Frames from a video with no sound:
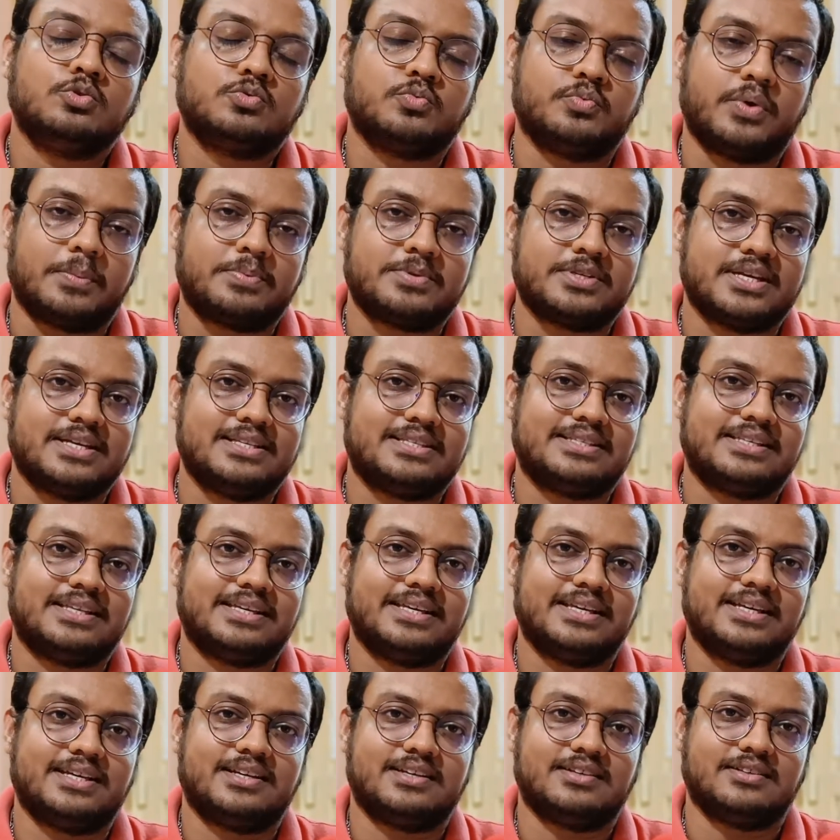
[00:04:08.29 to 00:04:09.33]
websites
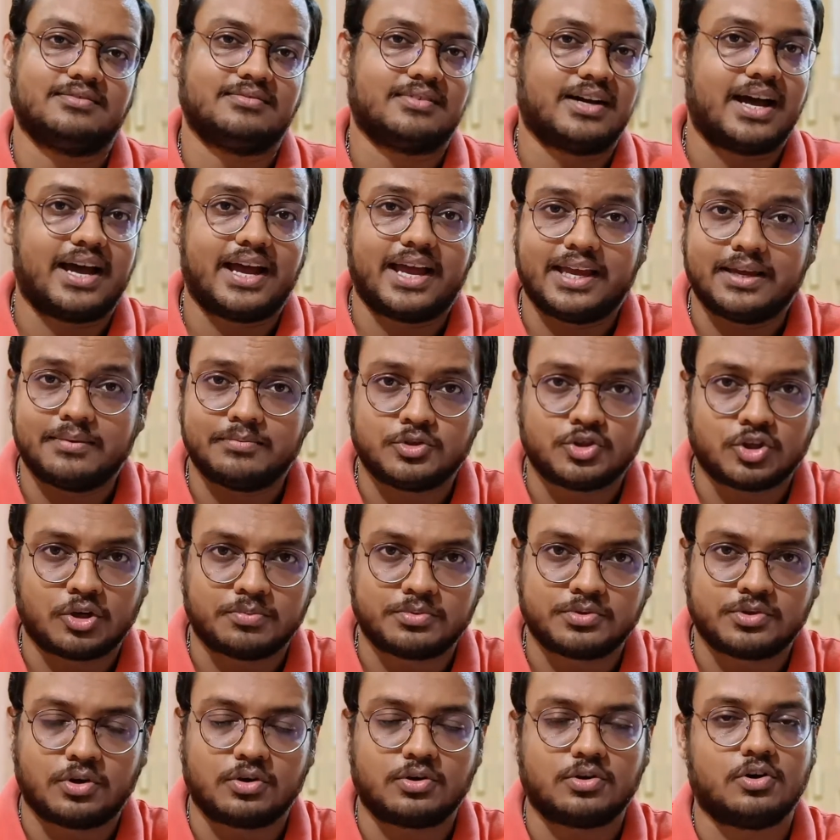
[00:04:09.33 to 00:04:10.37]
like
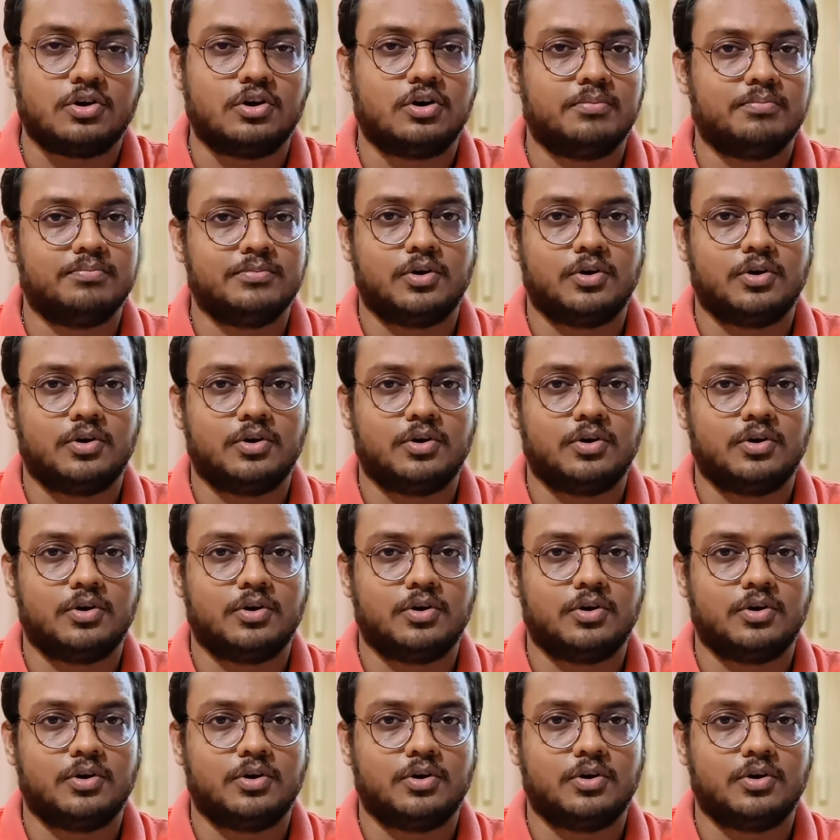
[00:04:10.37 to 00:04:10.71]
IIM-jobs.com